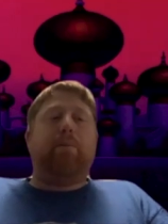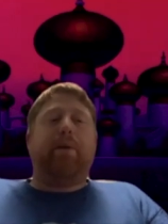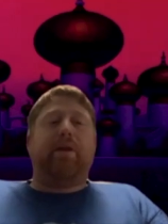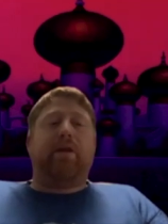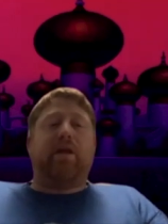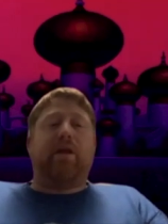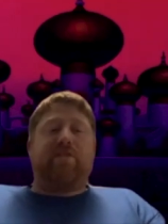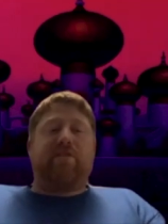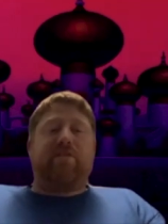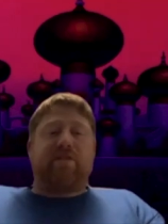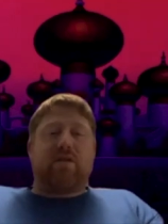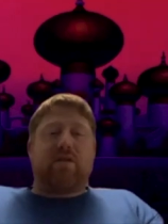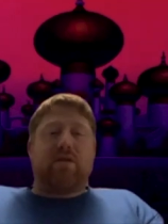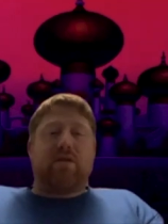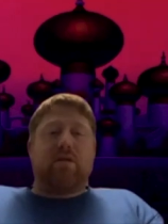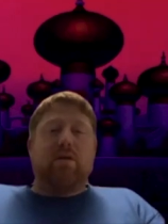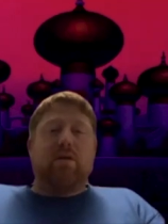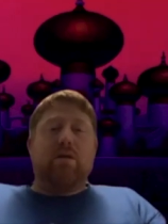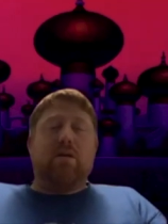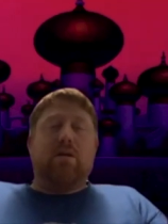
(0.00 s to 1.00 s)
lift
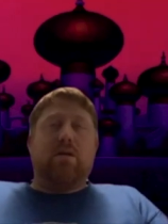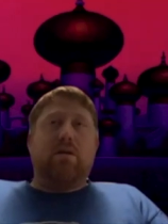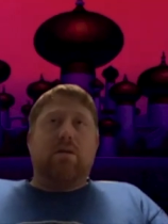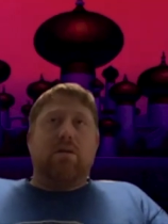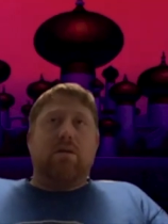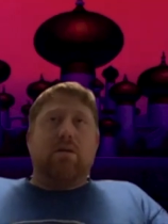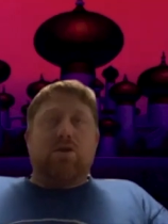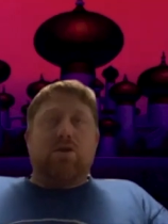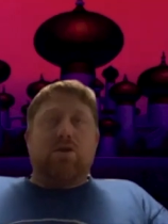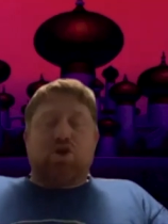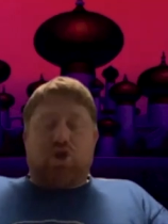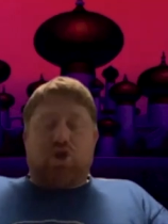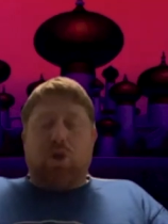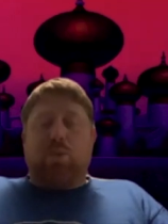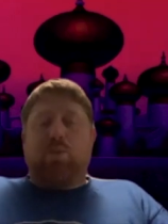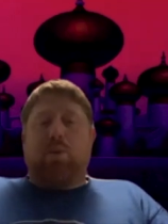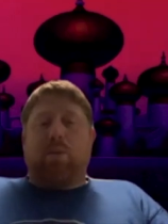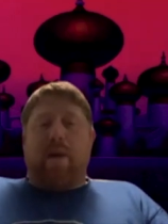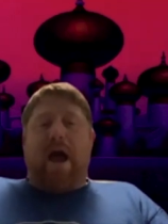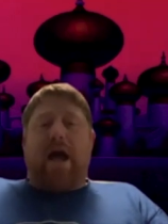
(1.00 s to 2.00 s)

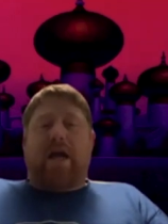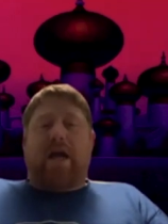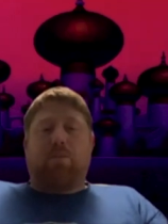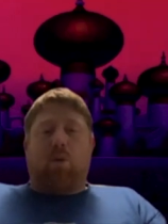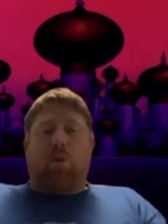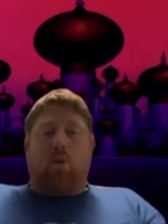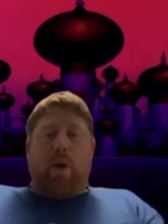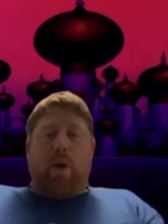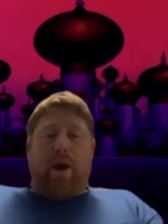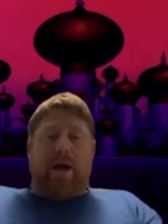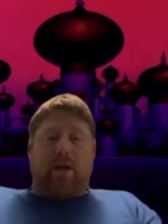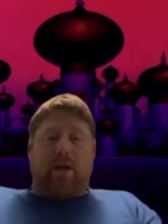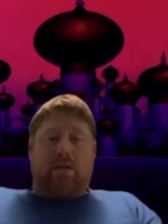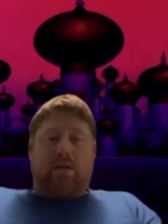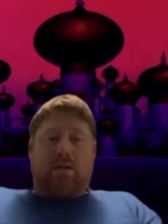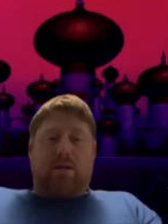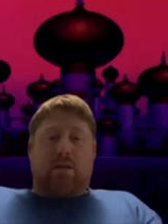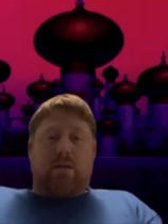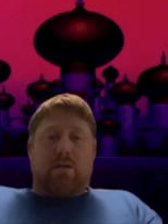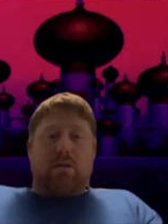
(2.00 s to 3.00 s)
super maximal
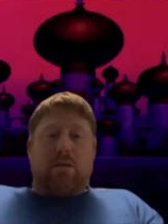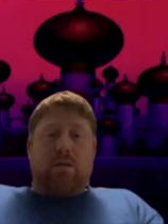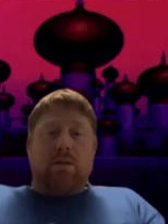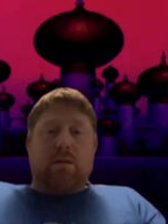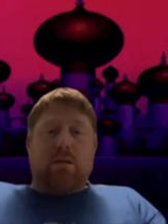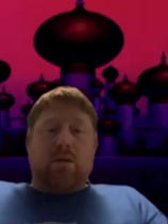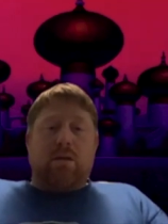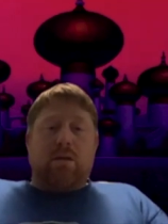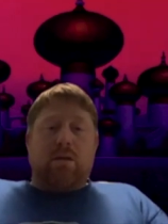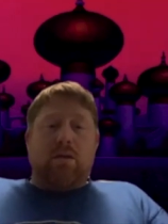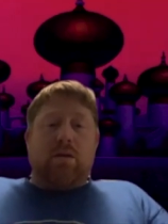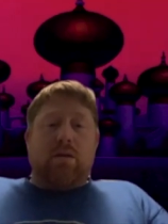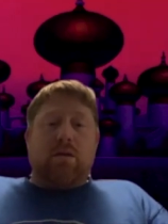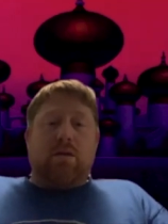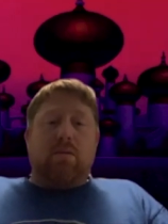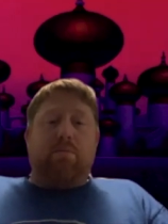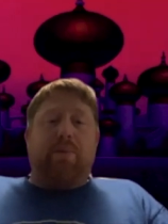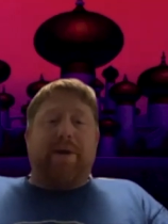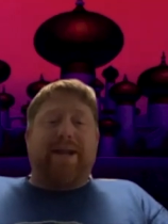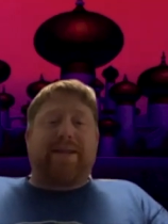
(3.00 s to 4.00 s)
weights,
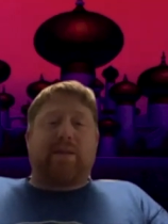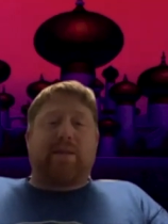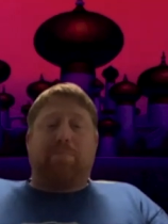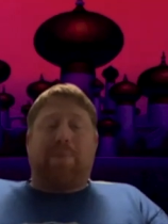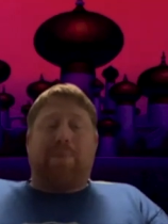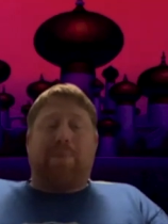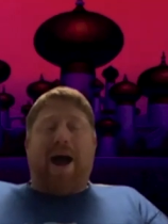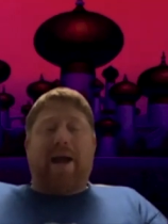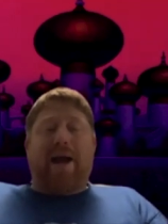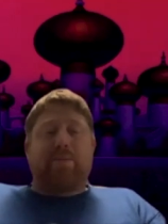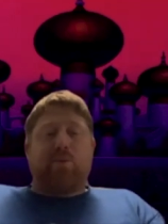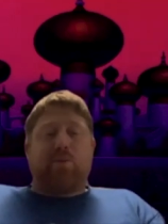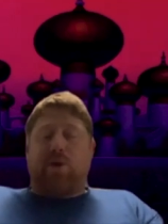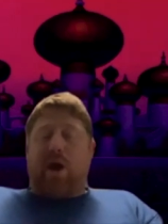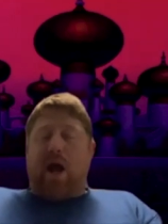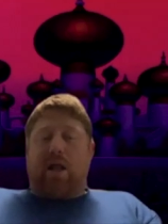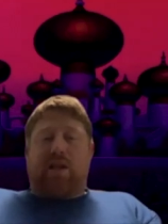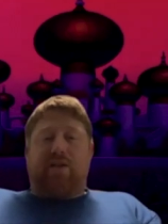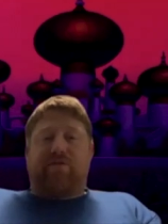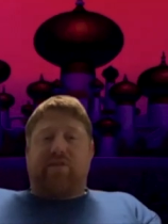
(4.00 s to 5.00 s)
but at the bottom, you're
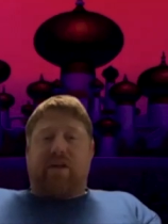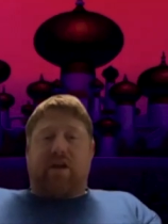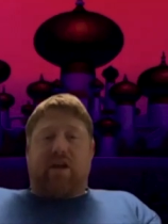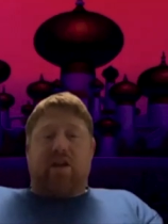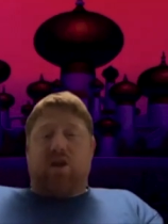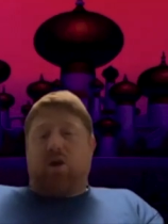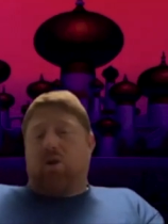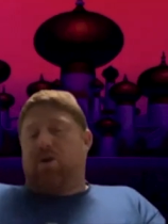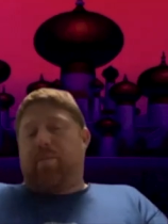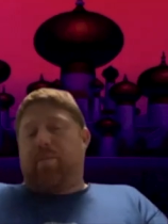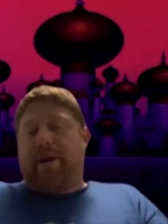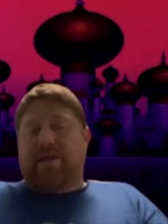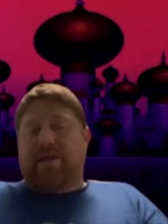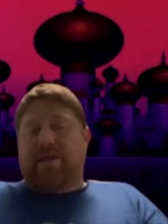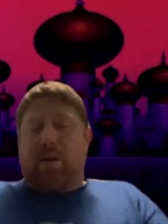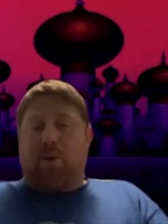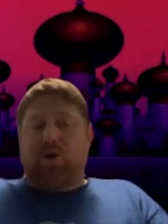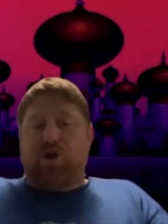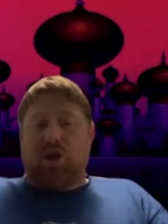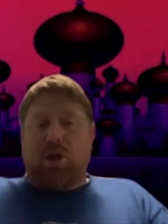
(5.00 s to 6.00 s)
not lifting, it depends
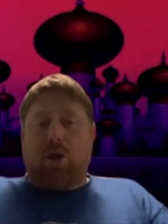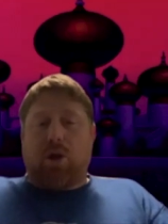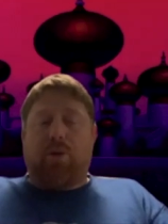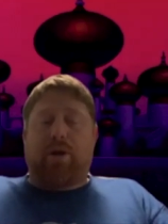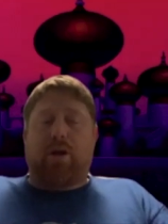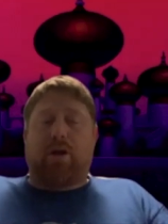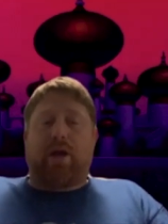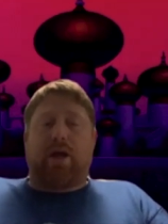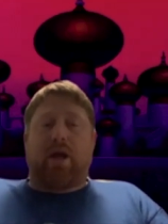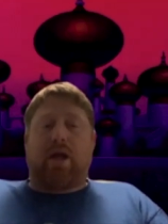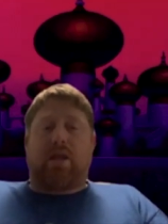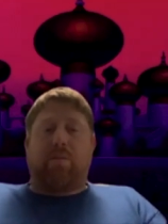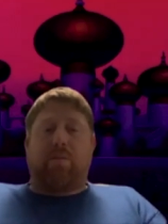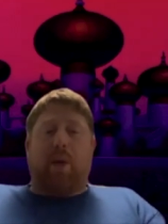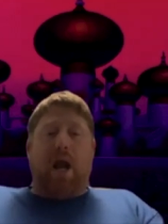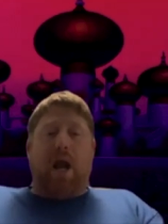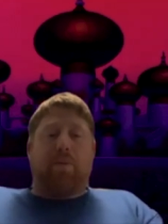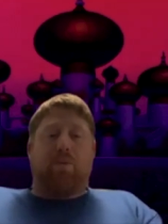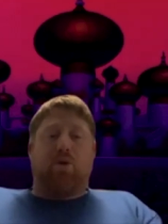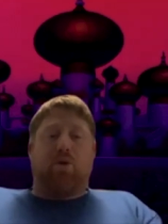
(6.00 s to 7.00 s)
on what you load it. Like at the
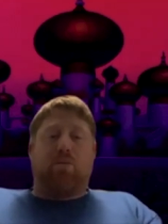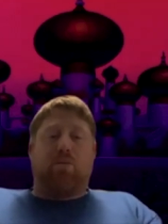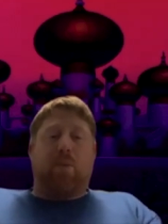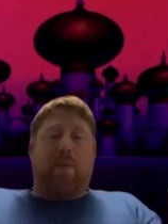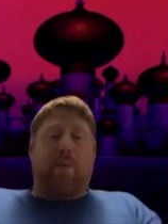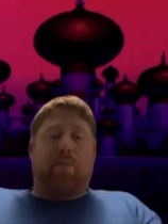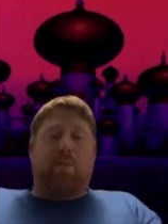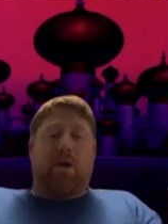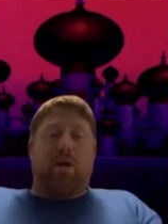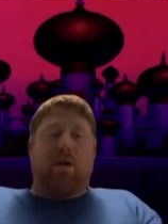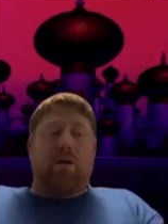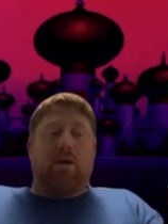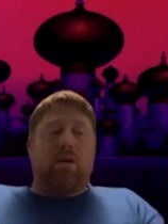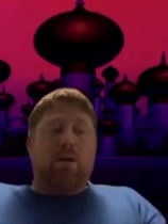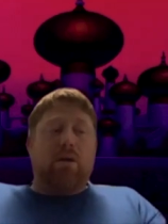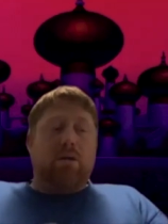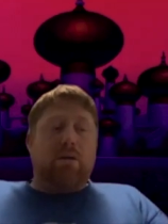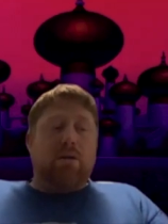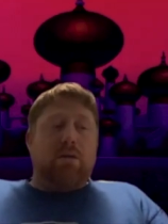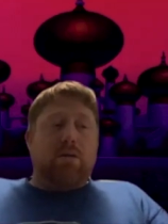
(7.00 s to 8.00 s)
bottom, you might be
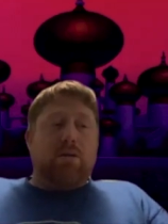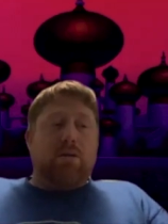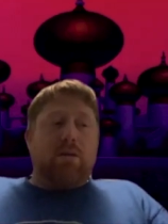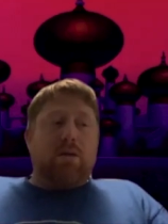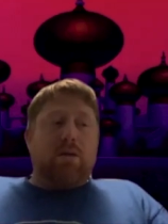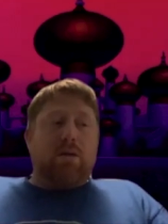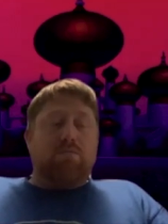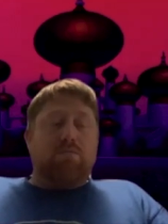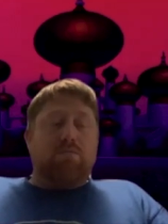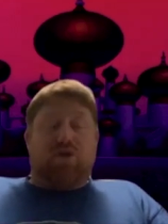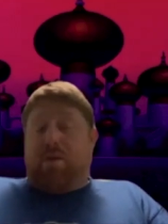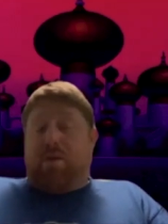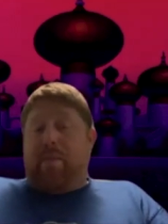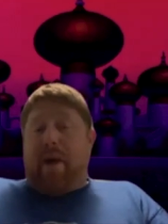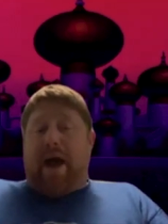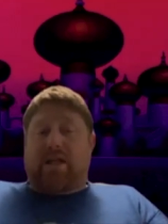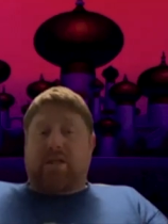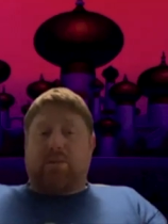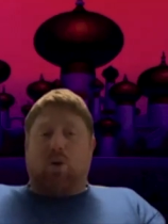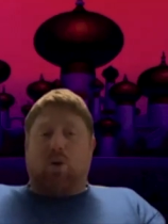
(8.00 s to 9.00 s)

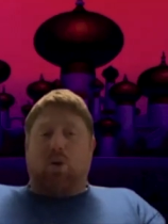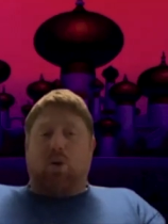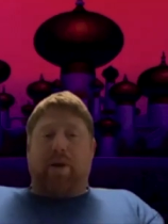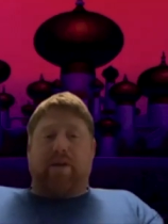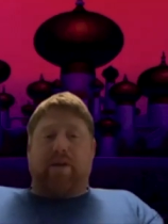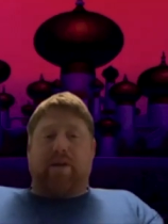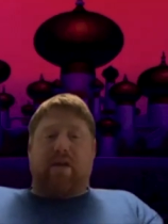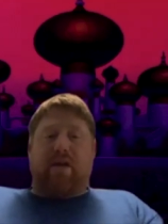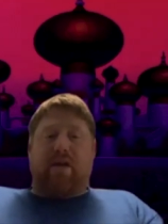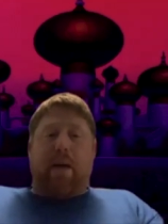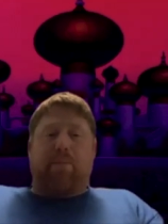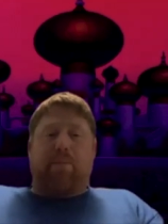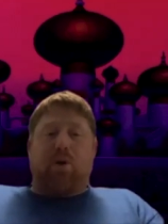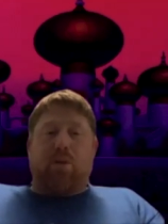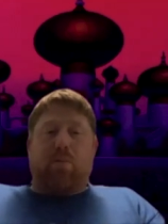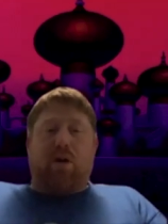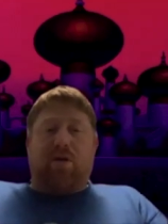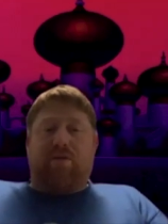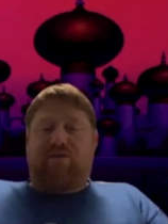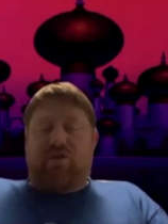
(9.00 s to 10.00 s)
sub-maximal, but at the top, you're
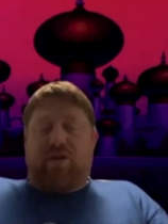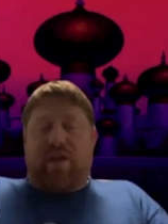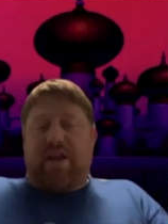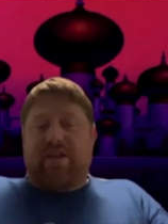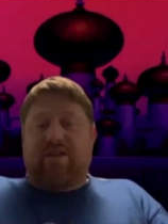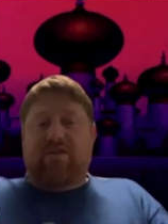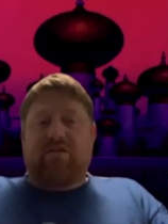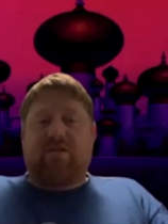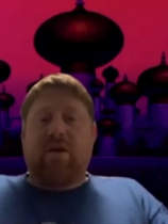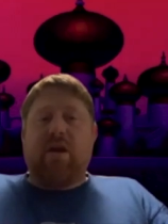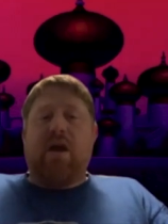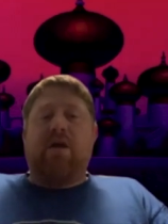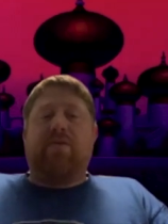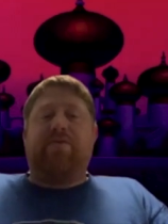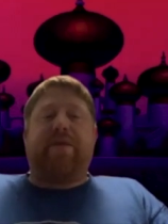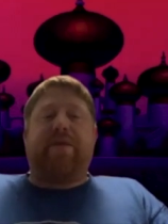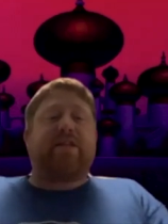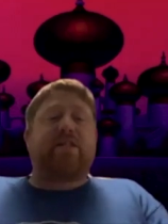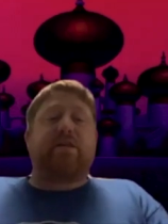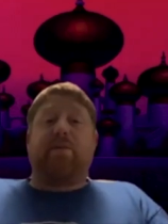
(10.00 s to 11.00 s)
above. So that's
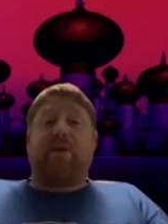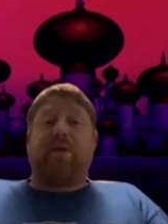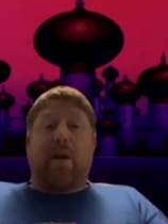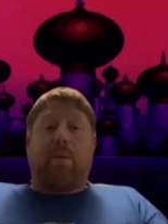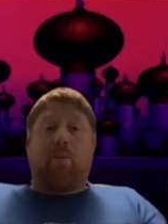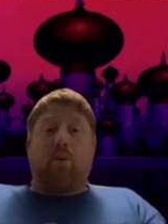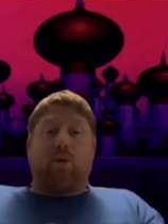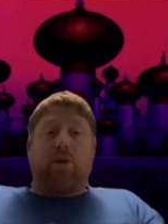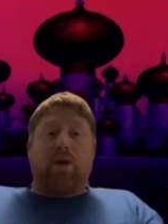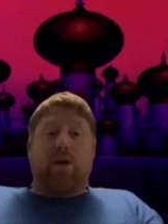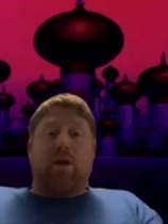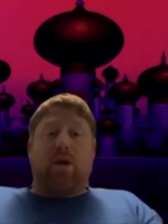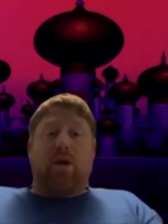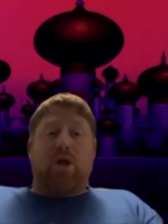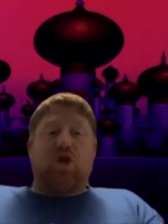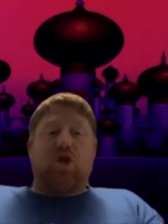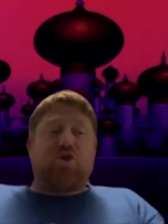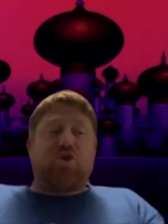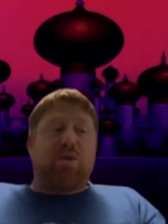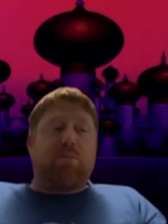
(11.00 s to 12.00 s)
something I'm really
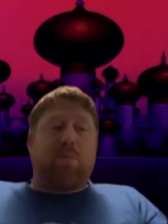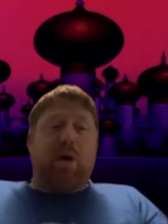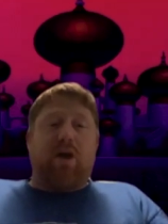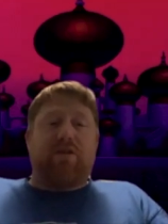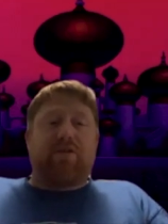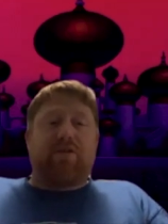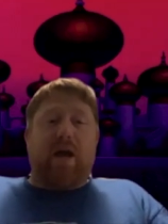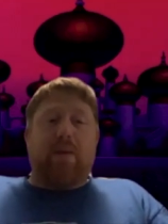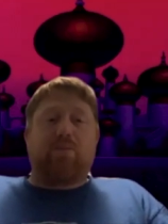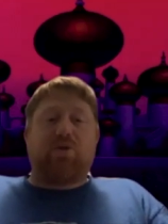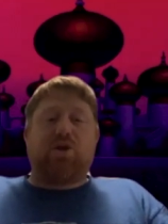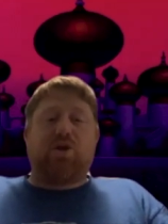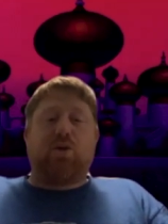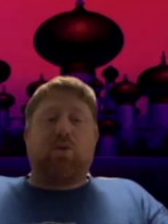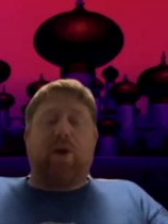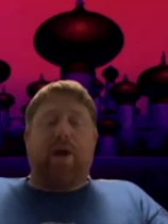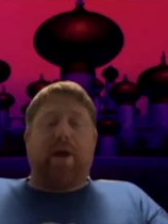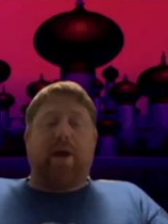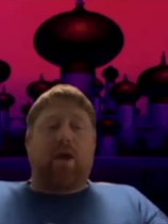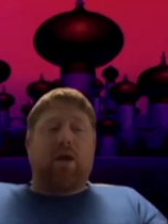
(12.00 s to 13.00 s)
intrigued by all the time too.
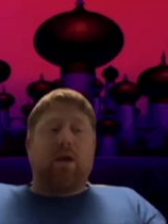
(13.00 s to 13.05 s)
Like,